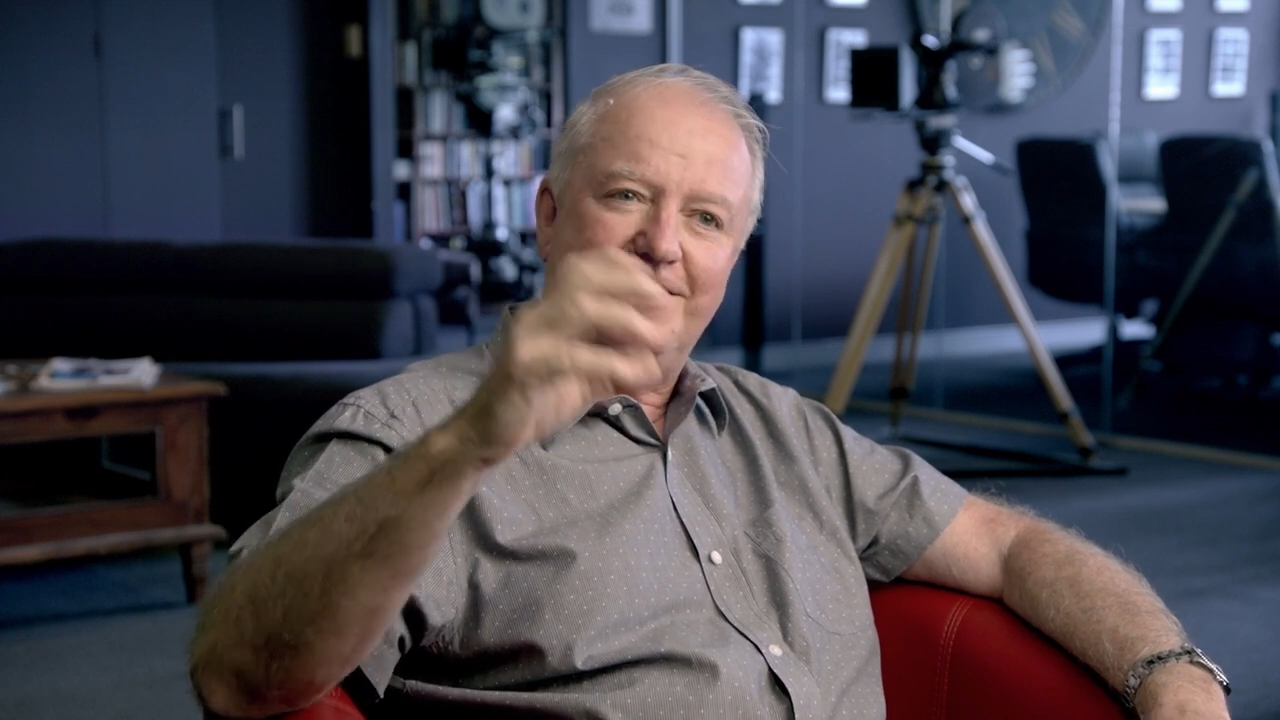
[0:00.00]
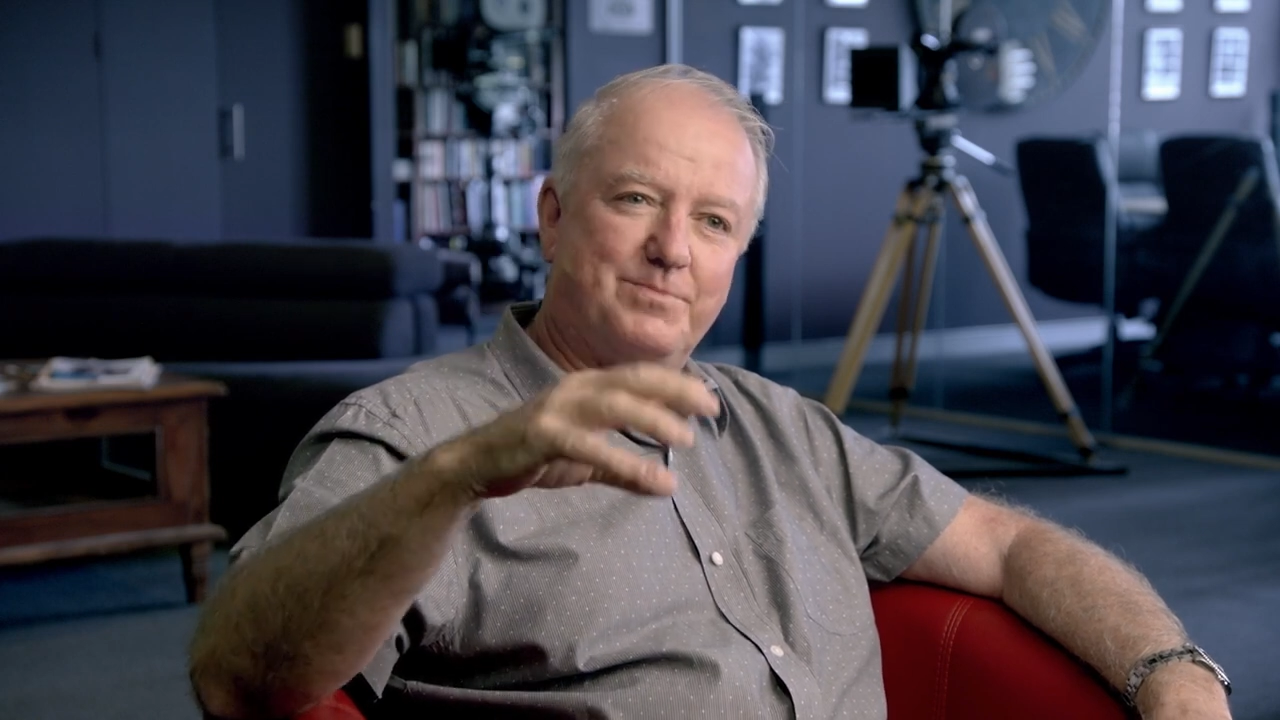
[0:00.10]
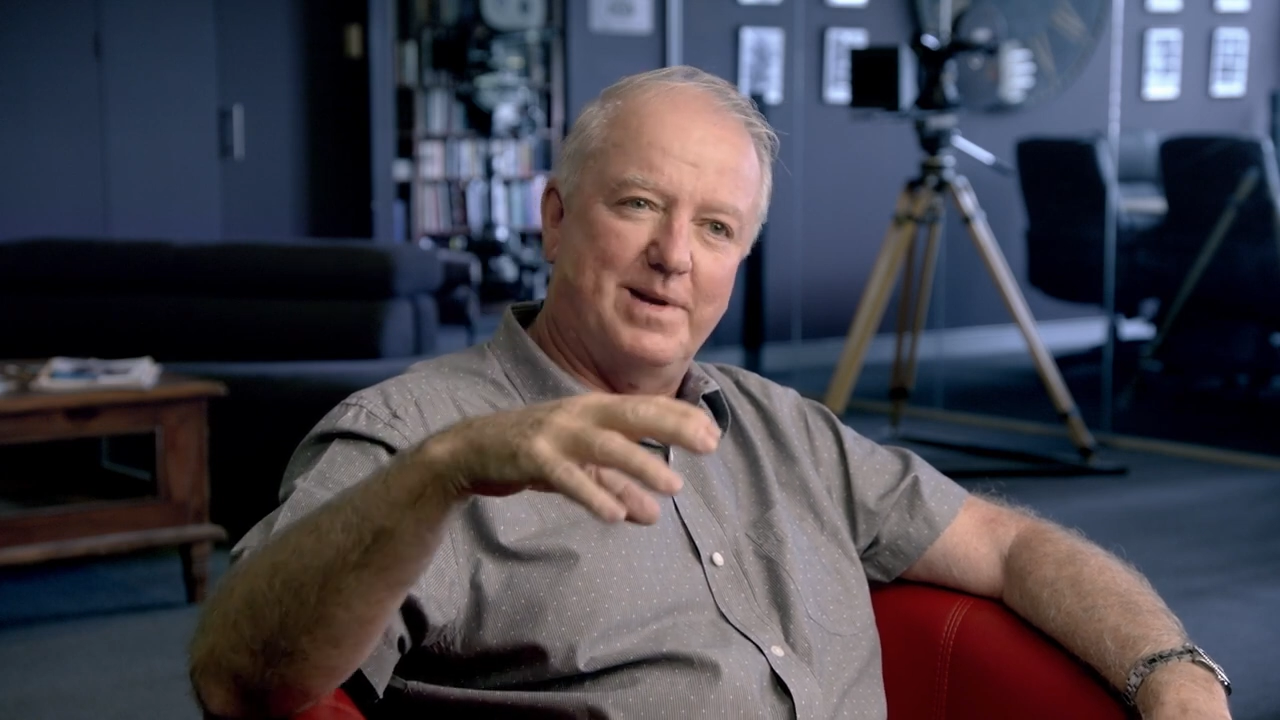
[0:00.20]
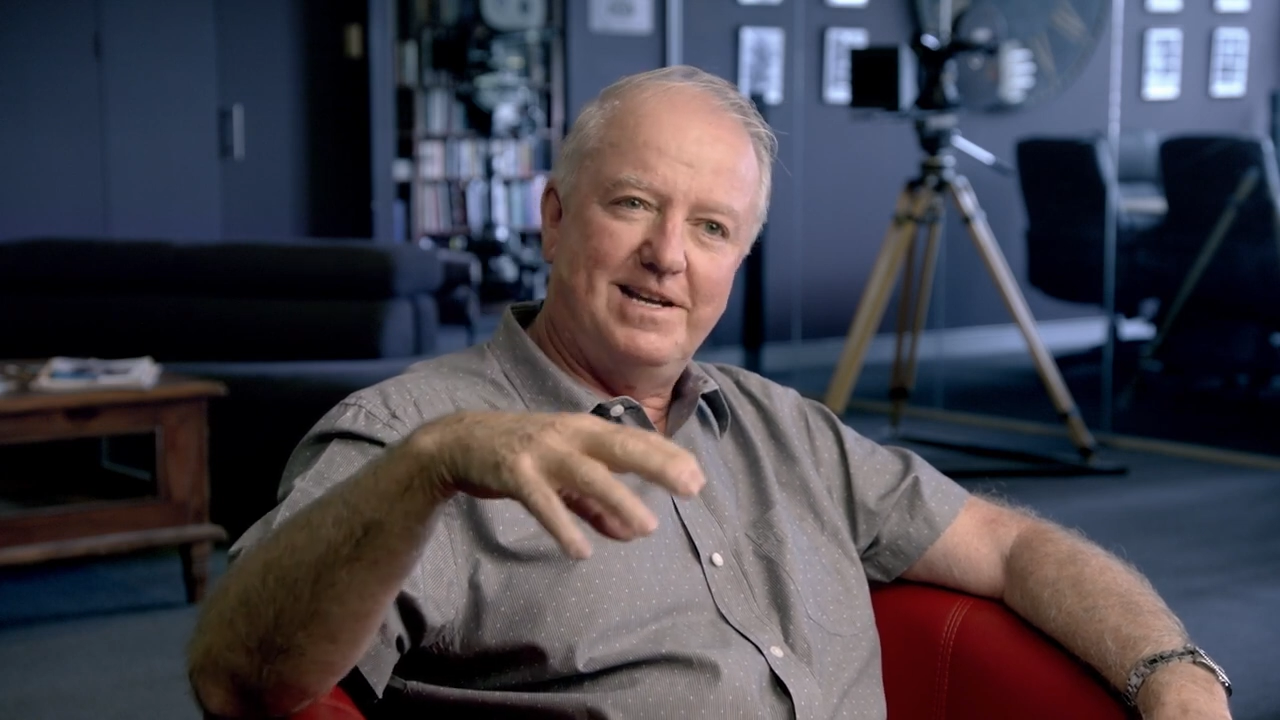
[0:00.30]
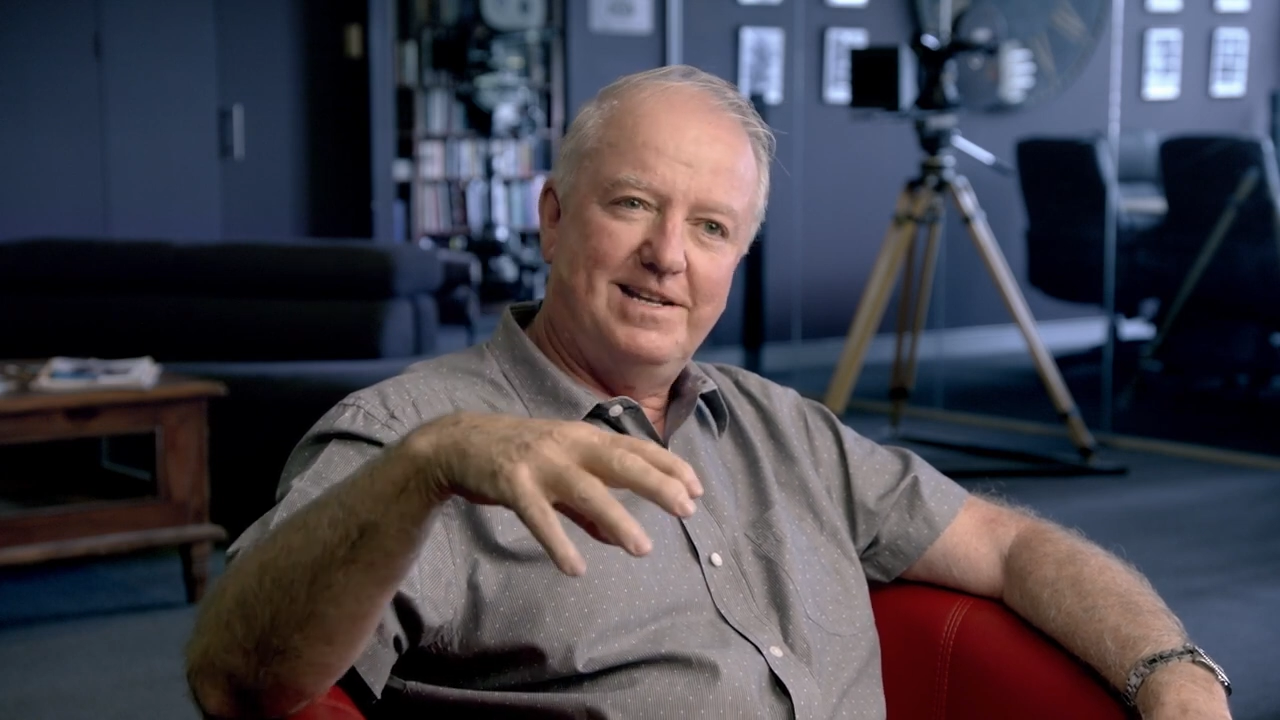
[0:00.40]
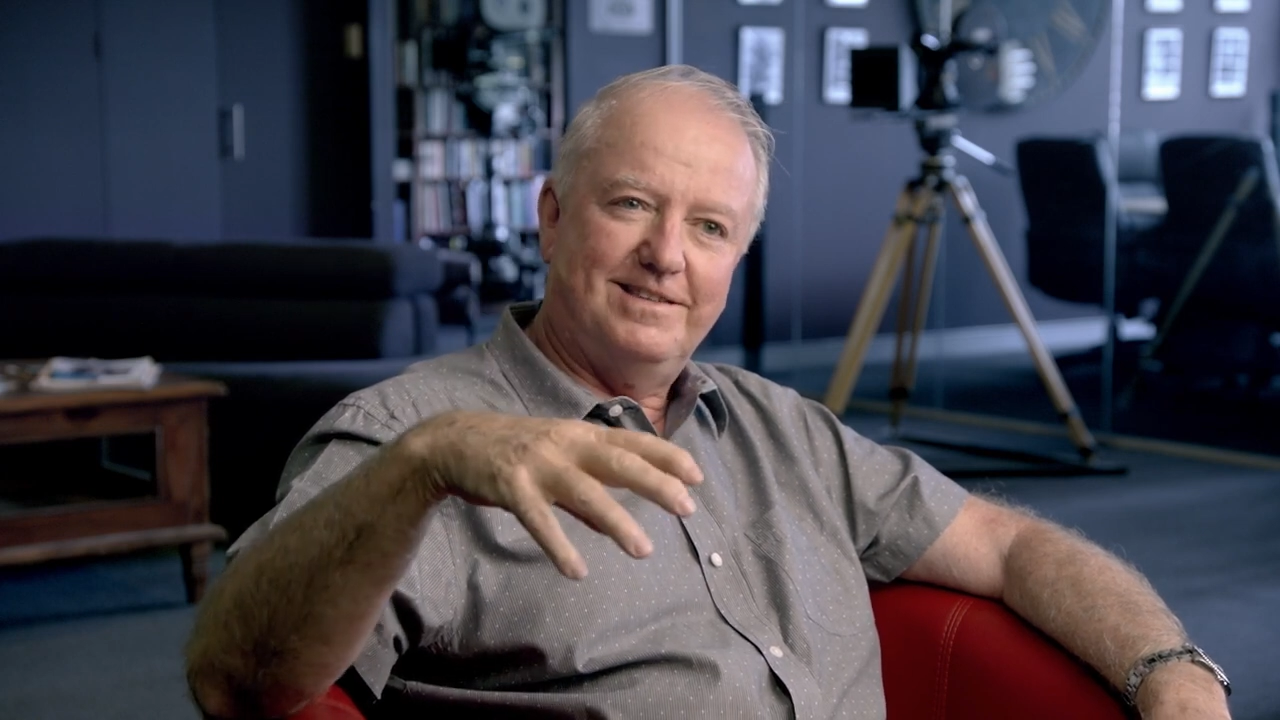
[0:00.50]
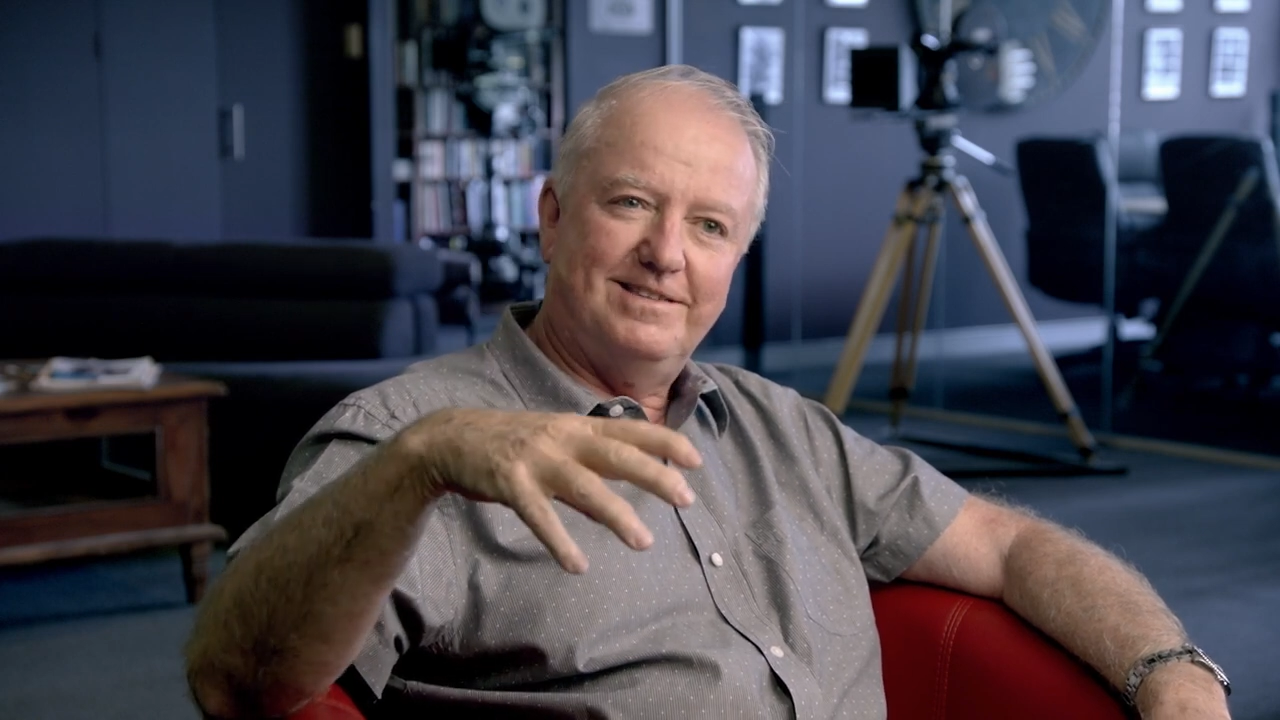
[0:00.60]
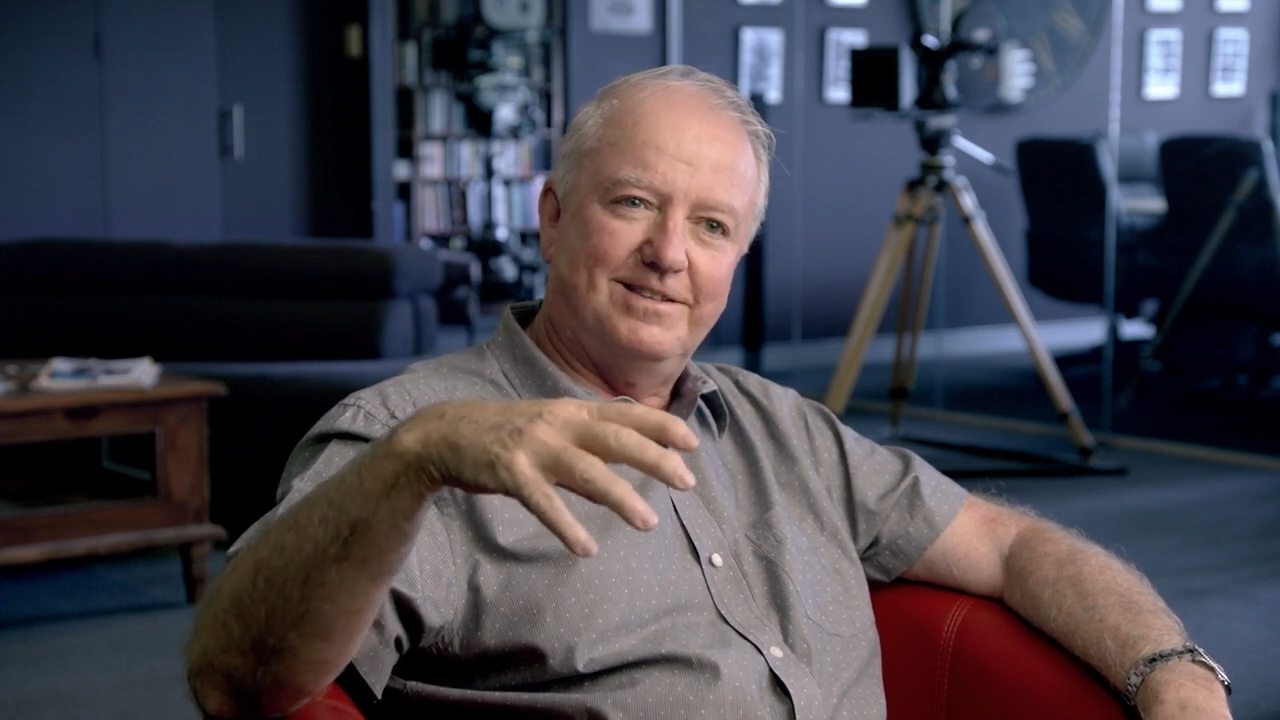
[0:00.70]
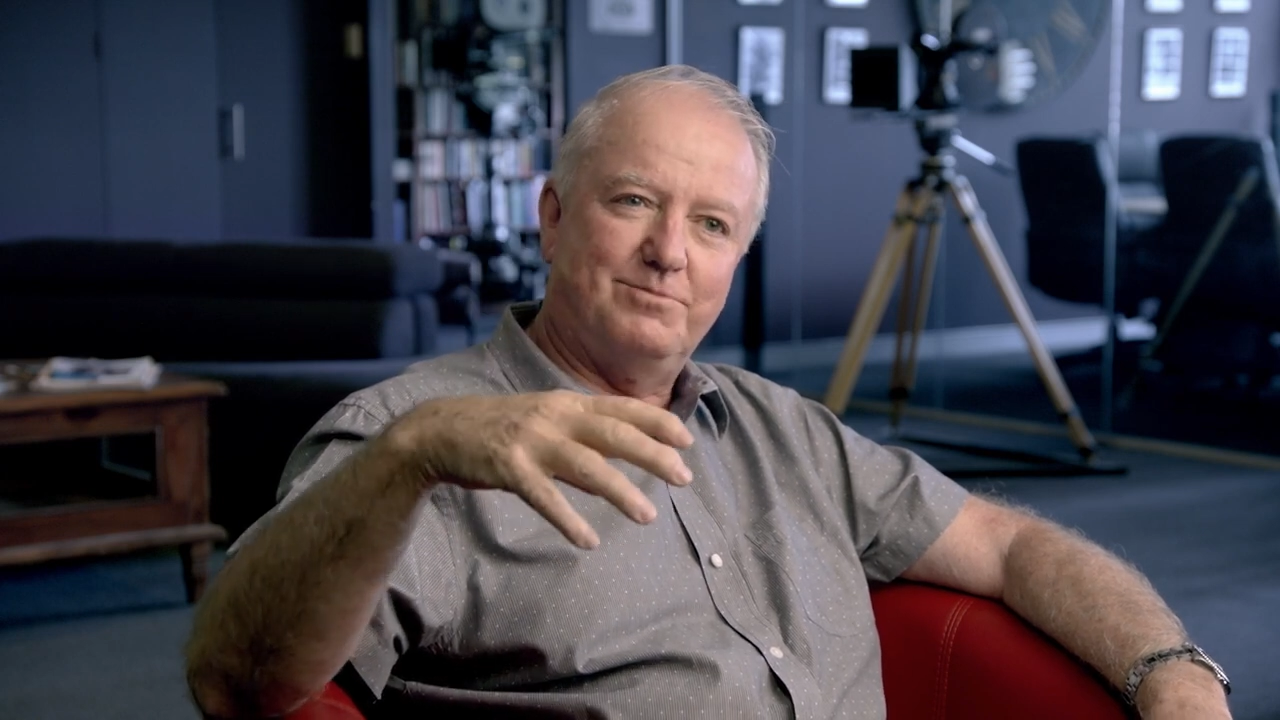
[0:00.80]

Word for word: Tasmania